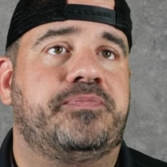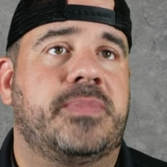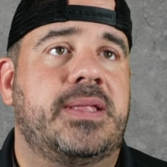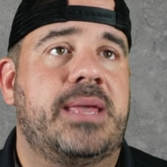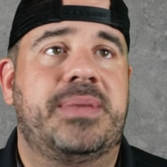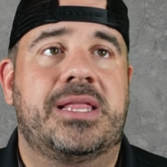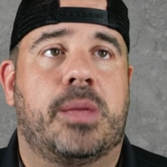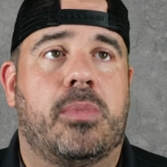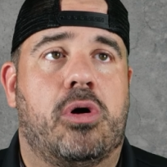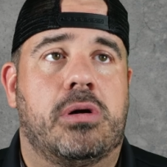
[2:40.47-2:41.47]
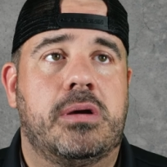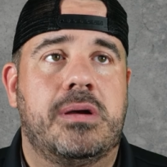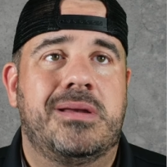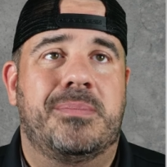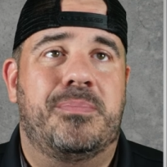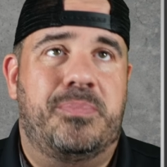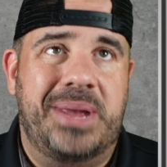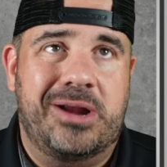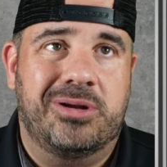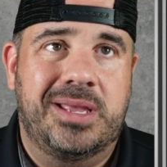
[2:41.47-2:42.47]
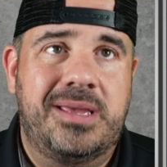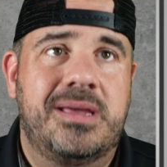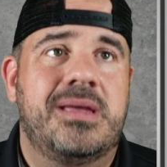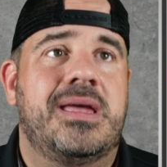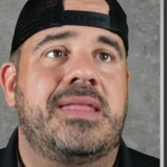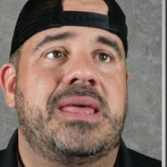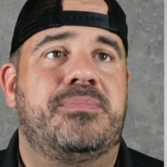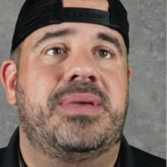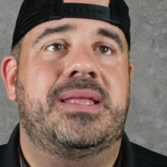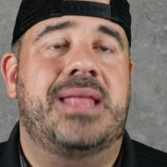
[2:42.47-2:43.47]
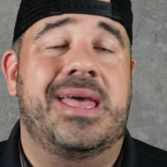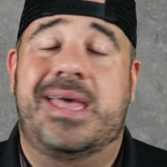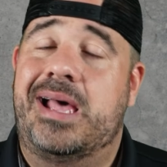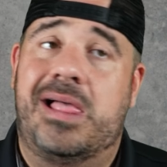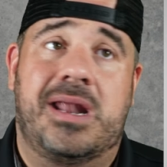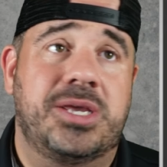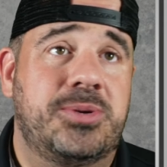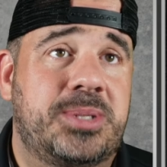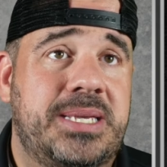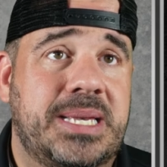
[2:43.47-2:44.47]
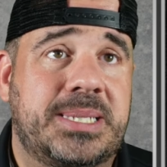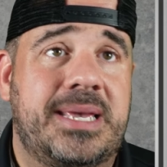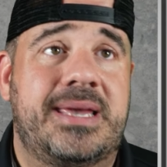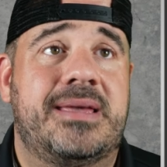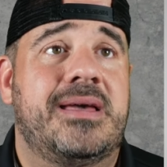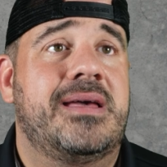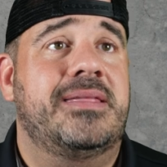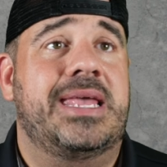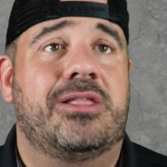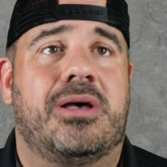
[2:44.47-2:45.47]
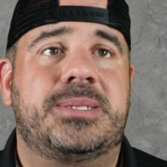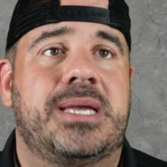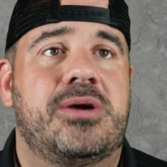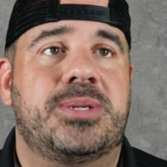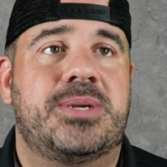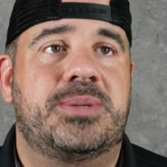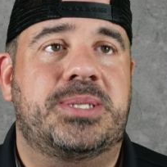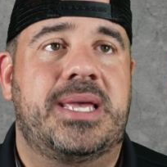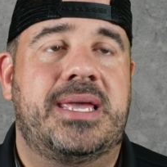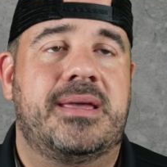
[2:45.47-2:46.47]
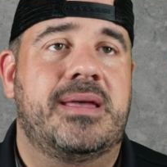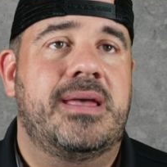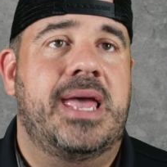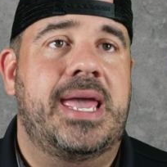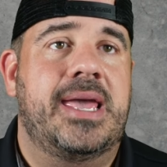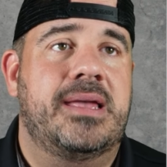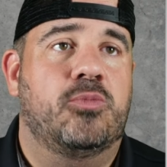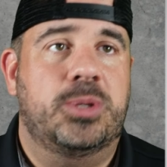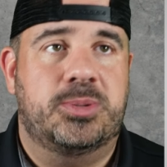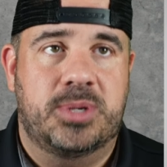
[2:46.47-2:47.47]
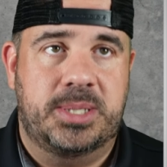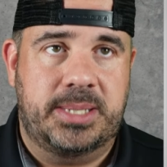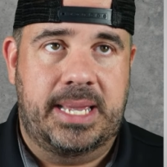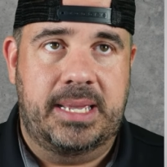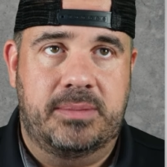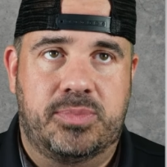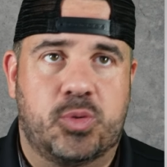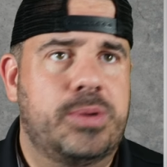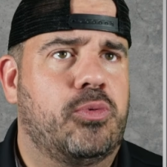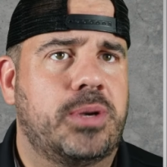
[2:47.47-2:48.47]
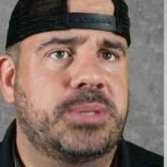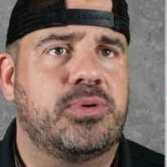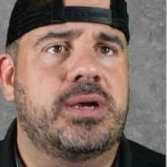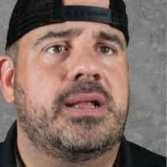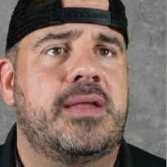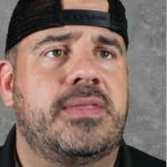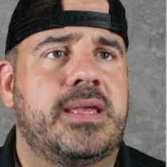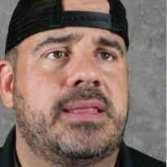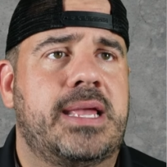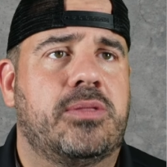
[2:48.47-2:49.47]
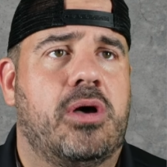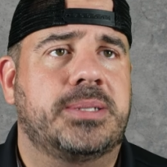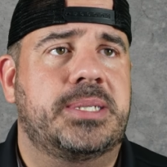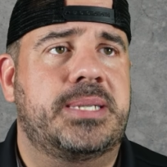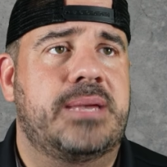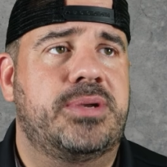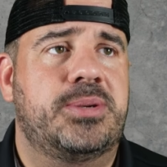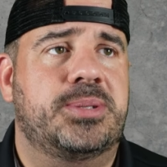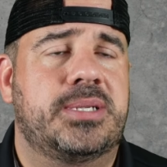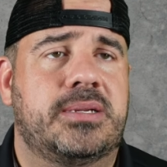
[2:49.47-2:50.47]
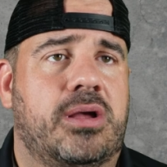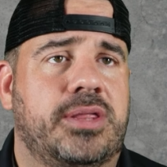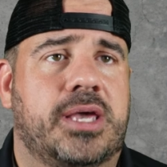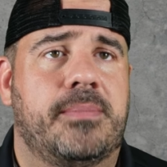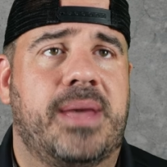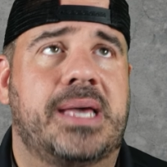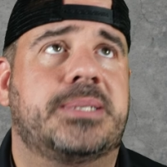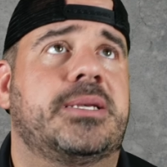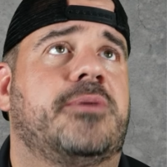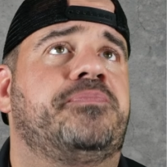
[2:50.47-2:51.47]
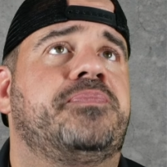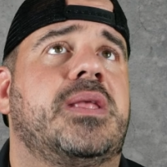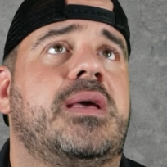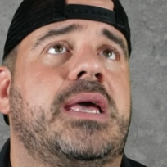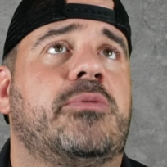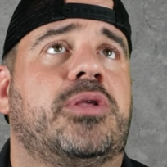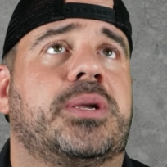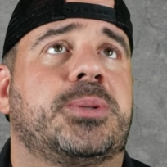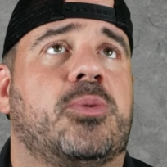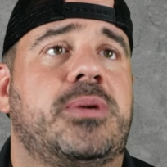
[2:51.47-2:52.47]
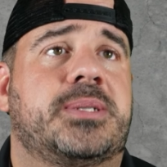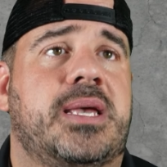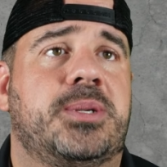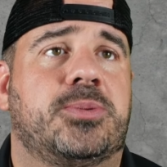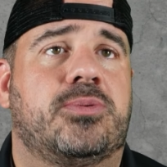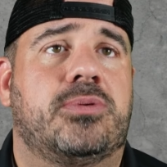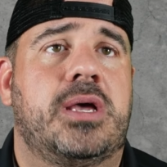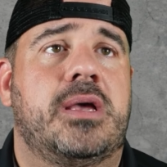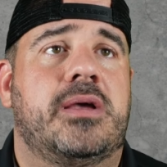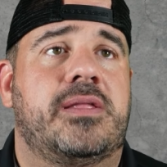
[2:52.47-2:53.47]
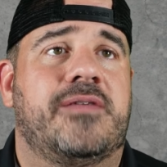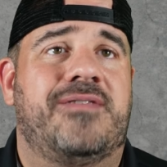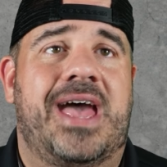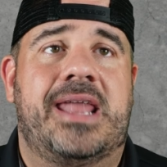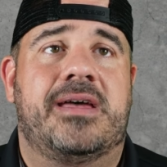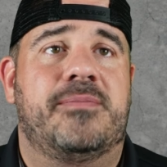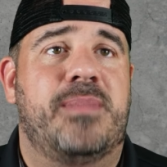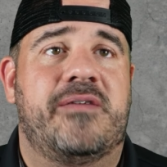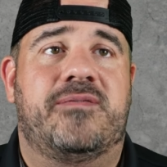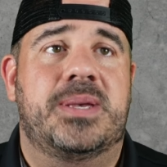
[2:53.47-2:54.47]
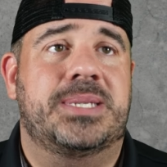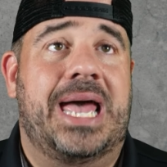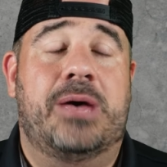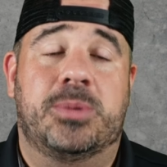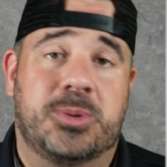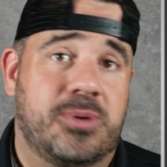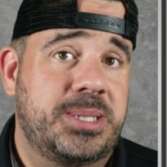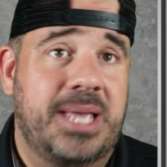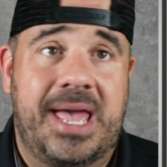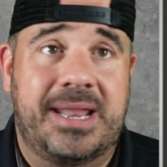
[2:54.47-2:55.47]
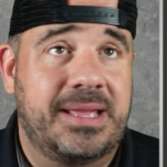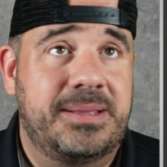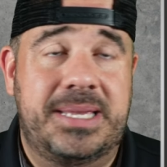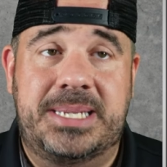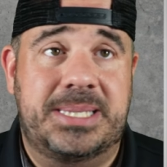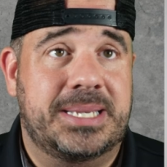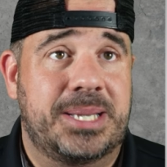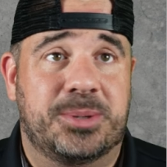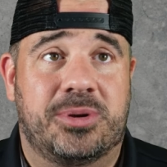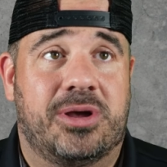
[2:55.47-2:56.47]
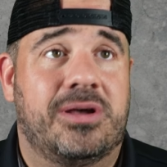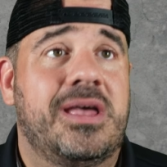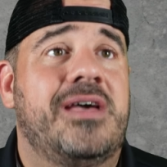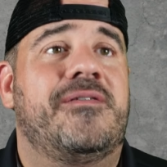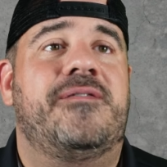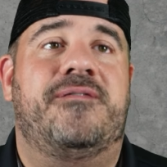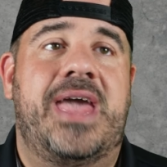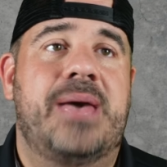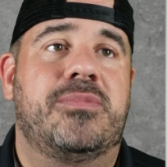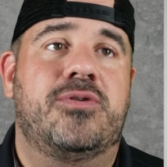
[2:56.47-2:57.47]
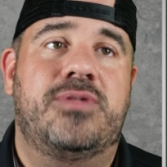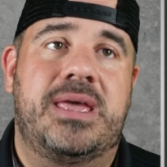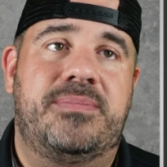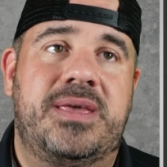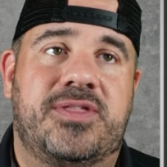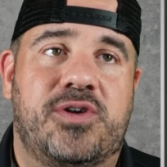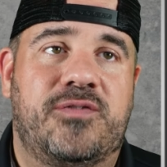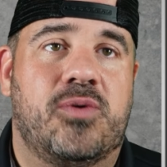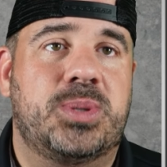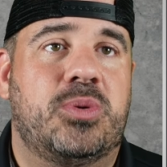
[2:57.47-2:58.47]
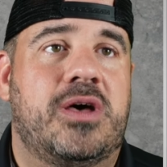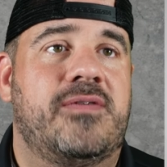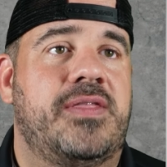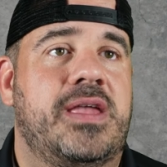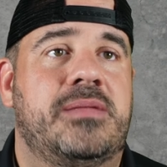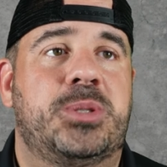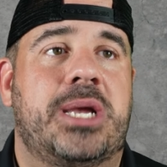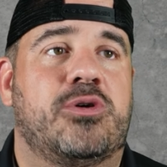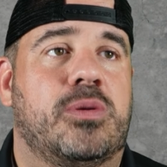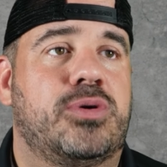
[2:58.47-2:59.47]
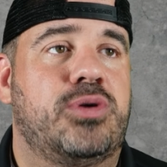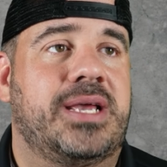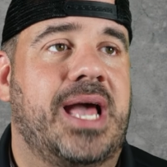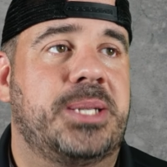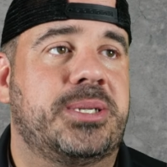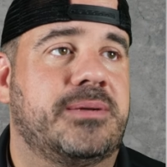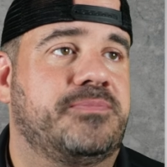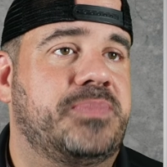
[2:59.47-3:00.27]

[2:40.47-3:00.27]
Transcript: They beat Lamar. Barely. They beat the hell out of UTSA. They lost to Arizona State, and which was a three-point spread, and then they lost to Sam Houston on the comeback. So, and we look at Troy's schedule, Nevada, Memphis, Iowa. Troy's not had an easy schedule at all. FAMU, they beat 34-12, and then General Booty gotcha.